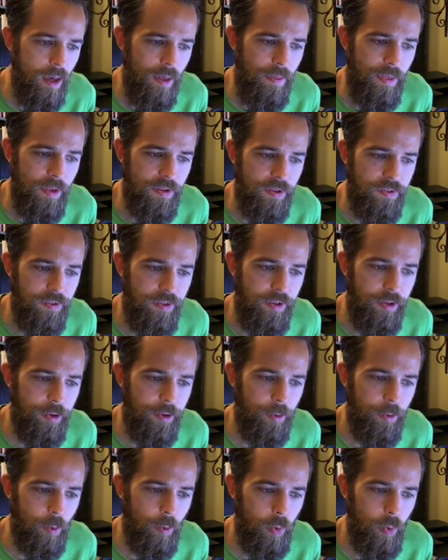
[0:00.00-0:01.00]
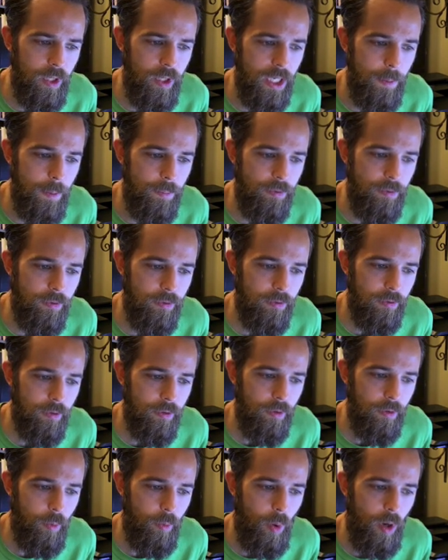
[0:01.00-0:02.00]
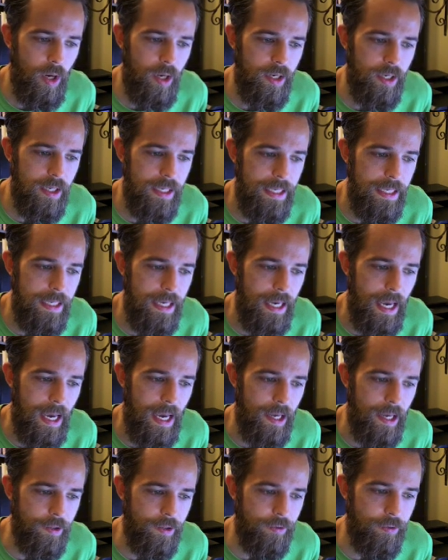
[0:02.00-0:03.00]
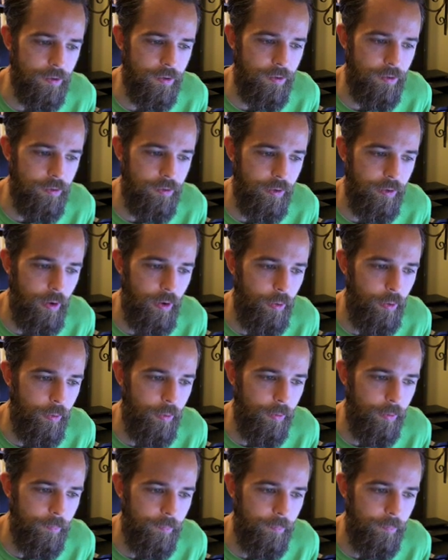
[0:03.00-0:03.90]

the sinner reaps what he has sown.